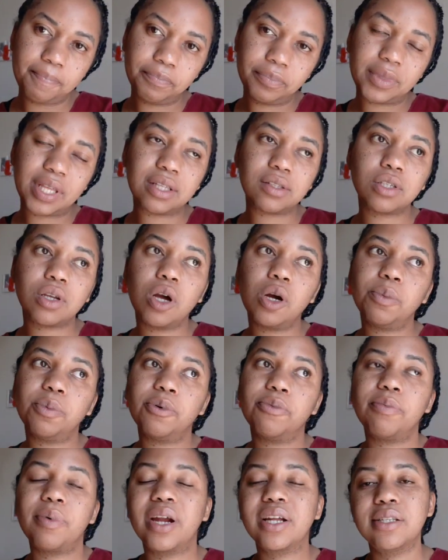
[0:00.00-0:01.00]
that scope
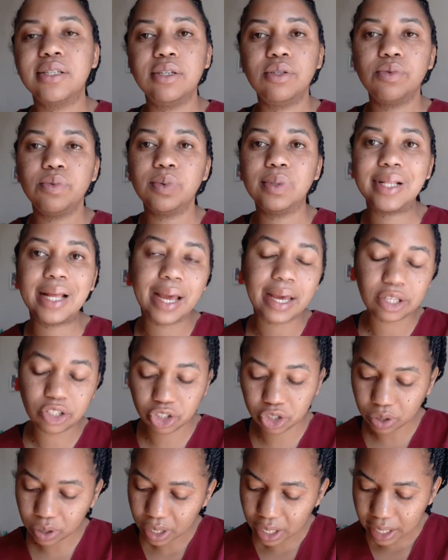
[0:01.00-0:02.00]
of practice will guide
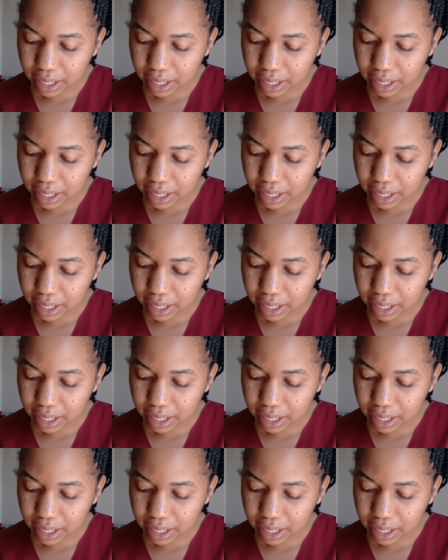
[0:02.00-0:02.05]
you